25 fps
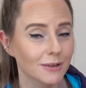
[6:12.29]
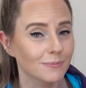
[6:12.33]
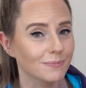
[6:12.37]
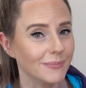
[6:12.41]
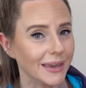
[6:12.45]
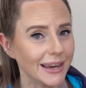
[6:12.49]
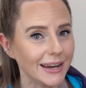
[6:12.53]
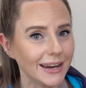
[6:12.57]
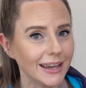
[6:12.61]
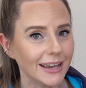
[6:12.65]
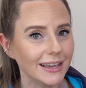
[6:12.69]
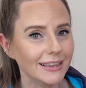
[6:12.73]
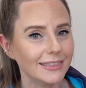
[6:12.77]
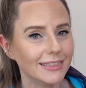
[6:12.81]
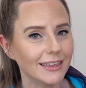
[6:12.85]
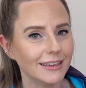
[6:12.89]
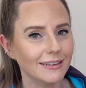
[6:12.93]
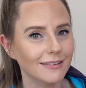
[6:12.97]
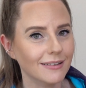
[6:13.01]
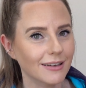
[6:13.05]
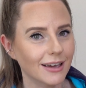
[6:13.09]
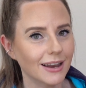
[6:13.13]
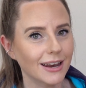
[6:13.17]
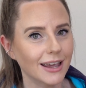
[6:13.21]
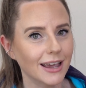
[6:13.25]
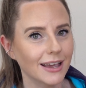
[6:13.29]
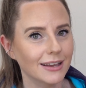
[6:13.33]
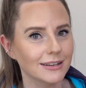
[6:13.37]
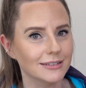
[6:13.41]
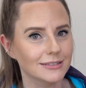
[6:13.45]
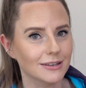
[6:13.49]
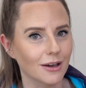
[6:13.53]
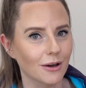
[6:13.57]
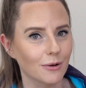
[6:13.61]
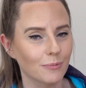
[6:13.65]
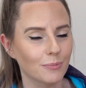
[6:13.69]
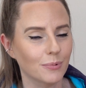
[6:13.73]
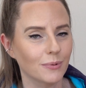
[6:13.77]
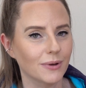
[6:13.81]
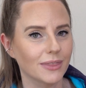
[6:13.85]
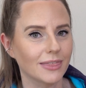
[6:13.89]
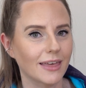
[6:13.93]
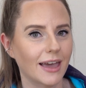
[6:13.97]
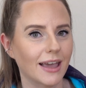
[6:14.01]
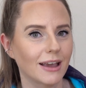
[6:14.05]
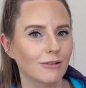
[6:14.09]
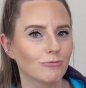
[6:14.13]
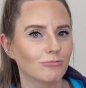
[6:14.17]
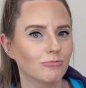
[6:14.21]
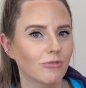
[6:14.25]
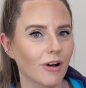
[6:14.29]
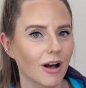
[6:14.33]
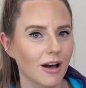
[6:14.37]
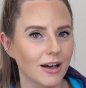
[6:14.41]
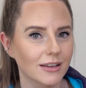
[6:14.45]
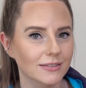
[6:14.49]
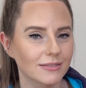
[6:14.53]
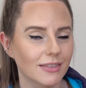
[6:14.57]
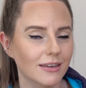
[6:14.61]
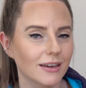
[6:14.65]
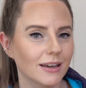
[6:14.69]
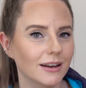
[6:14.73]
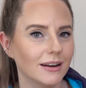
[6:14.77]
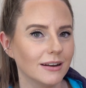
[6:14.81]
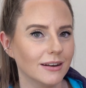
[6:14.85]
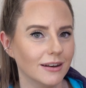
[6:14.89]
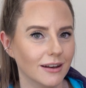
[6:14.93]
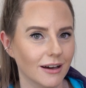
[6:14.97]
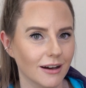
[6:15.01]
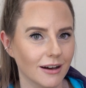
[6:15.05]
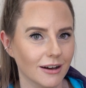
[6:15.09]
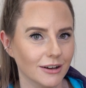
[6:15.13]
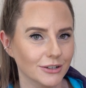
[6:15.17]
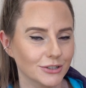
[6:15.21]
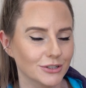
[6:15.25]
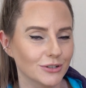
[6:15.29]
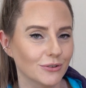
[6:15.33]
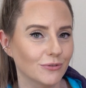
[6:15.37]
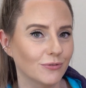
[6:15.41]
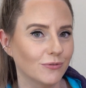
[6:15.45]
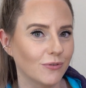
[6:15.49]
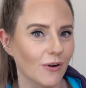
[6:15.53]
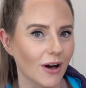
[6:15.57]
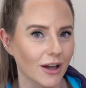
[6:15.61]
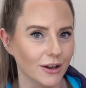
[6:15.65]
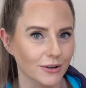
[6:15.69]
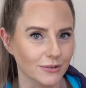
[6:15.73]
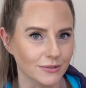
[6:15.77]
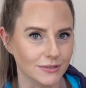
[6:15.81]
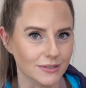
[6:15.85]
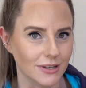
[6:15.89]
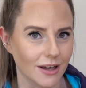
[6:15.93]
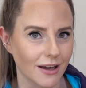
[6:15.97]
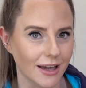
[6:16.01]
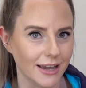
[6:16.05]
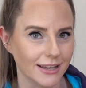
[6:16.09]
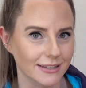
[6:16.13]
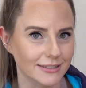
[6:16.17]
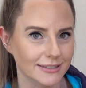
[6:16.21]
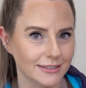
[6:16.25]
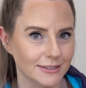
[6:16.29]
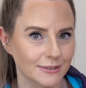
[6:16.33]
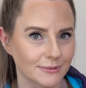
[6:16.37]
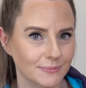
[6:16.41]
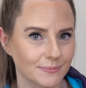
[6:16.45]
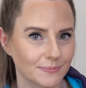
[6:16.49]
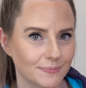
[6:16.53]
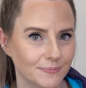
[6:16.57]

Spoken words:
meaning that you're going to end up with a rather large file size.